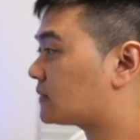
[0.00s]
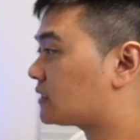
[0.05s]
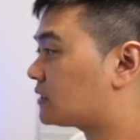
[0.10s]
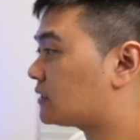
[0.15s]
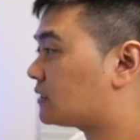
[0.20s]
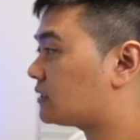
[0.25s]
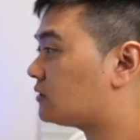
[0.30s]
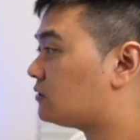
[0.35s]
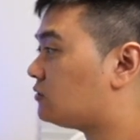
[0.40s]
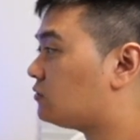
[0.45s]

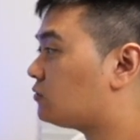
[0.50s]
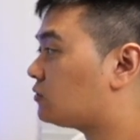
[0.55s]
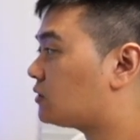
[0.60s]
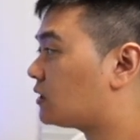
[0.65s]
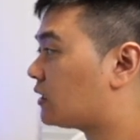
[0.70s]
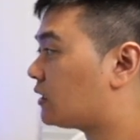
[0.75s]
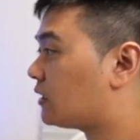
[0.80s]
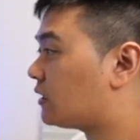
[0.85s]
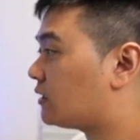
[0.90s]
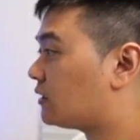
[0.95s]
You
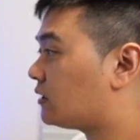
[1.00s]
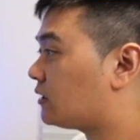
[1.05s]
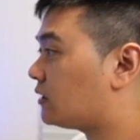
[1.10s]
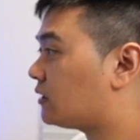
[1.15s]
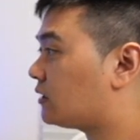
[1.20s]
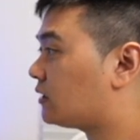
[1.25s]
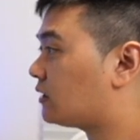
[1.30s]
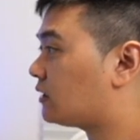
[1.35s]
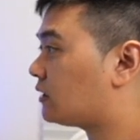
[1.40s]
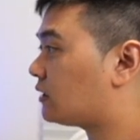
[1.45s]

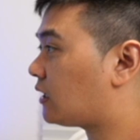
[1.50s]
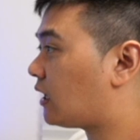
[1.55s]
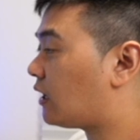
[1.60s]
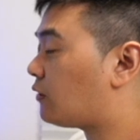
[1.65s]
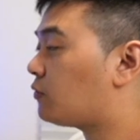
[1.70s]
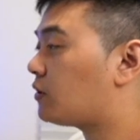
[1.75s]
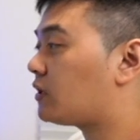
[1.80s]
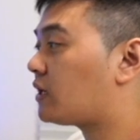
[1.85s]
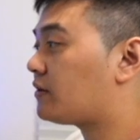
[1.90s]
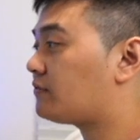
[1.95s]
can,
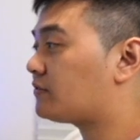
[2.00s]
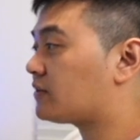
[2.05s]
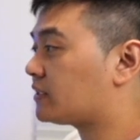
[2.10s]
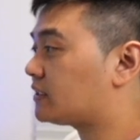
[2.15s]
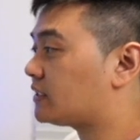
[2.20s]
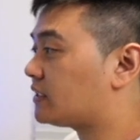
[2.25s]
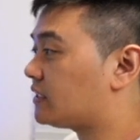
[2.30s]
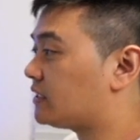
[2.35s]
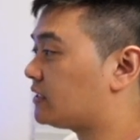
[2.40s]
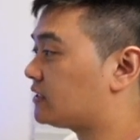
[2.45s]
what I've
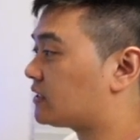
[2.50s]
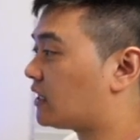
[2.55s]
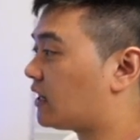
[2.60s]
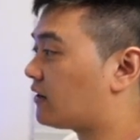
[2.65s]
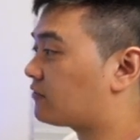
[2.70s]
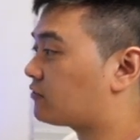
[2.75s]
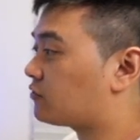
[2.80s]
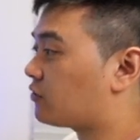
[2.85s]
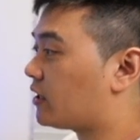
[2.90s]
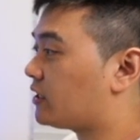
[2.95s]
done is
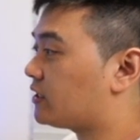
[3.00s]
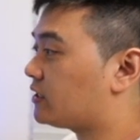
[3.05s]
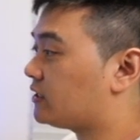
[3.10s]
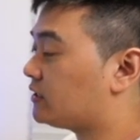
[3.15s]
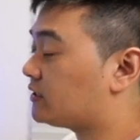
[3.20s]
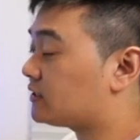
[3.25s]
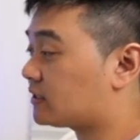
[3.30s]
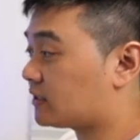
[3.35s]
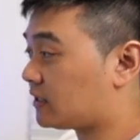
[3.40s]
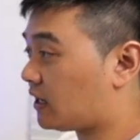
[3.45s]
I've created
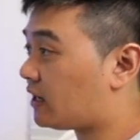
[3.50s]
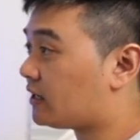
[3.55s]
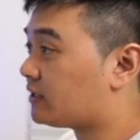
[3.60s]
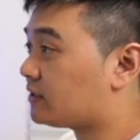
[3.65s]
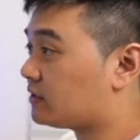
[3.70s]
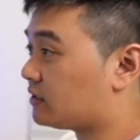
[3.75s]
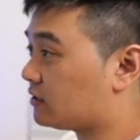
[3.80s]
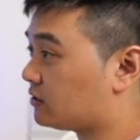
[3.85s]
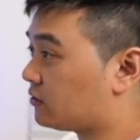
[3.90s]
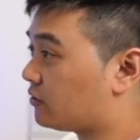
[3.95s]

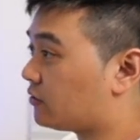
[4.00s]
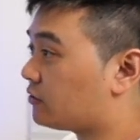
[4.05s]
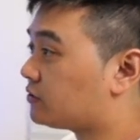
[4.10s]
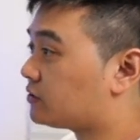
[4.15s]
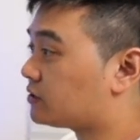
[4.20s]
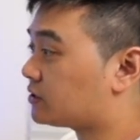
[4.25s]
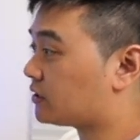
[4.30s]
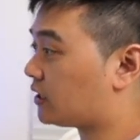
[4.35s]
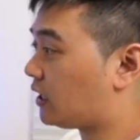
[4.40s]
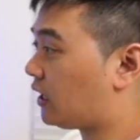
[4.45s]
inside the
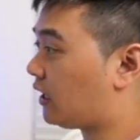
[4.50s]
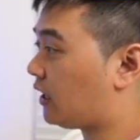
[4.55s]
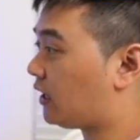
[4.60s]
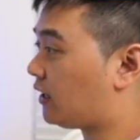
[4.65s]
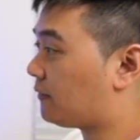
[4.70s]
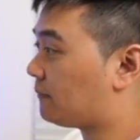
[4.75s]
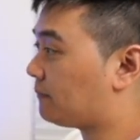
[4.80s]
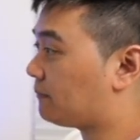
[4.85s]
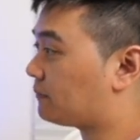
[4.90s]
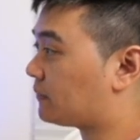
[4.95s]
note
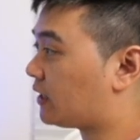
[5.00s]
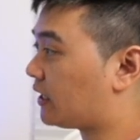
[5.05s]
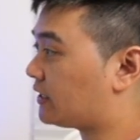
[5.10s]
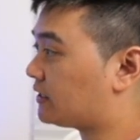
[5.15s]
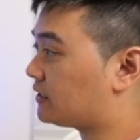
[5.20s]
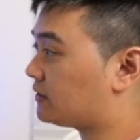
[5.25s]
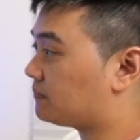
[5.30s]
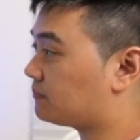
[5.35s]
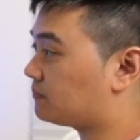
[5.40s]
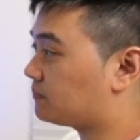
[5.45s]

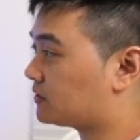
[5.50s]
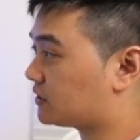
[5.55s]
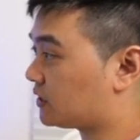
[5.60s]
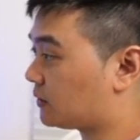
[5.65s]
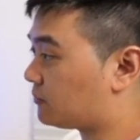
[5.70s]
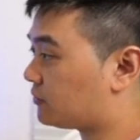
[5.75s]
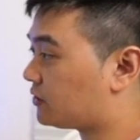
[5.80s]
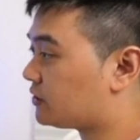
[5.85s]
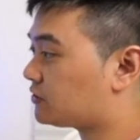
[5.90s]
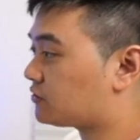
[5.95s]
a
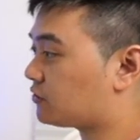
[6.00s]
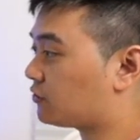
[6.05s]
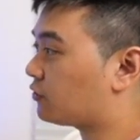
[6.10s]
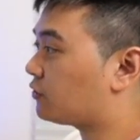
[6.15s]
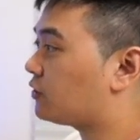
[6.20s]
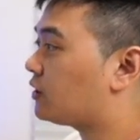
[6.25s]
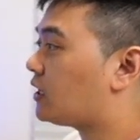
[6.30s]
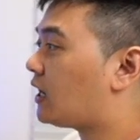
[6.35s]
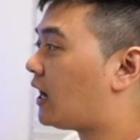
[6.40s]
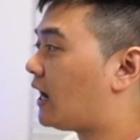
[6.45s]
summary. So
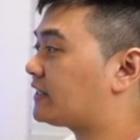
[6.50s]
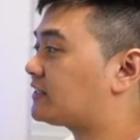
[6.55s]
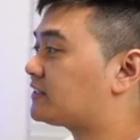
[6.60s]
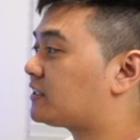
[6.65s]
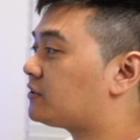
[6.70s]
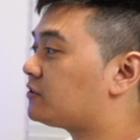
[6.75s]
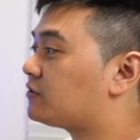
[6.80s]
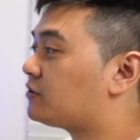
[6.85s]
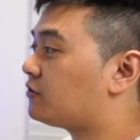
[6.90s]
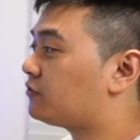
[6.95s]
I
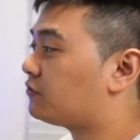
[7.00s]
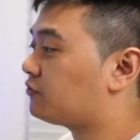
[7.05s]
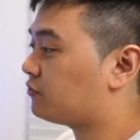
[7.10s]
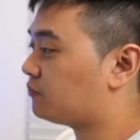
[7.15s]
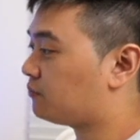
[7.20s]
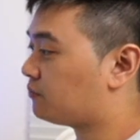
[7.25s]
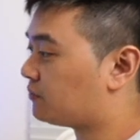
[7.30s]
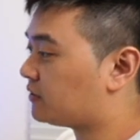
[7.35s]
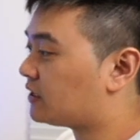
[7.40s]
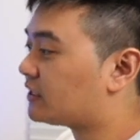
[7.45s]
started off
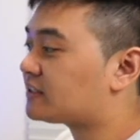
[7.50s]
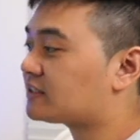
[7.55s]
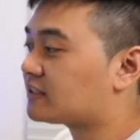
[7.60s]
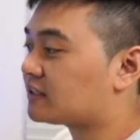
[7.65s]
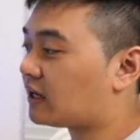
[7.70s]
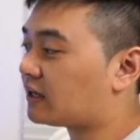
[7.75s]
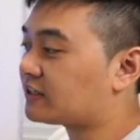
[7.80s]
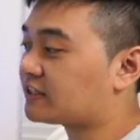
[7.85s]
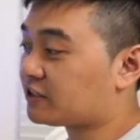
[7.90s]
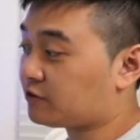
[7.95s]

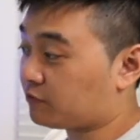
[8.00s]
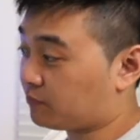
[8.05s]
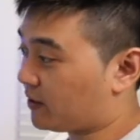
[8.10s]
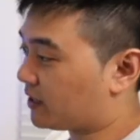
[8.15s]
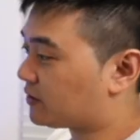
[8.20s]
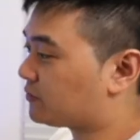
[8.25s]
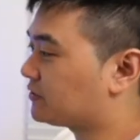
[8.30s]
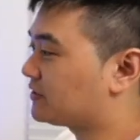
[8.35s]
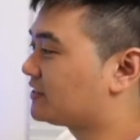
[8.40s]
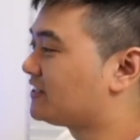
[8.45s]
backwards.